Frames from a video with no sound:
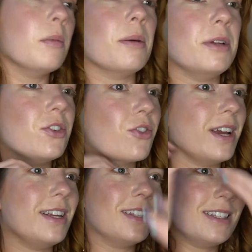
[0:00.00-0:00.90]
I'm
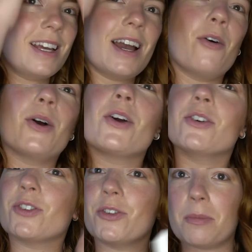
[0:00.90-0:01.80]
intrigued to see how it
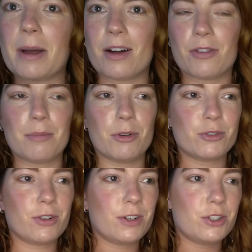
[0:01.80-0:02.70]
goes over powder. I'm
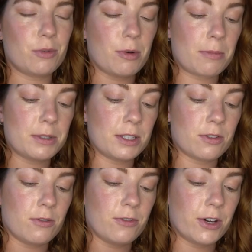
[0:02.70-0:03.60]
not sure if I should have popped this
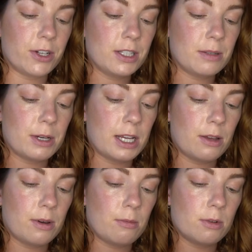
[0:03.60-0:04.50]
on first, but
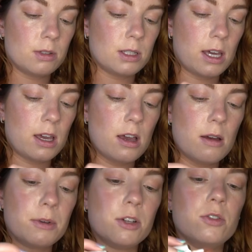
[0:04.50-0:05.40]
anyway, we'll see.
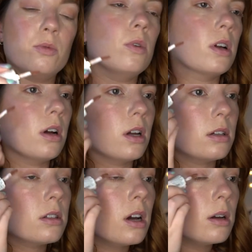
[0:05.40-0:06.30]
I'm going to do one eye at
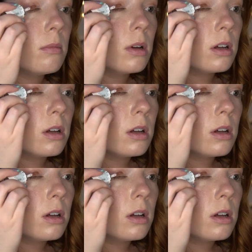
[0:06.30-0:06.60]
a time.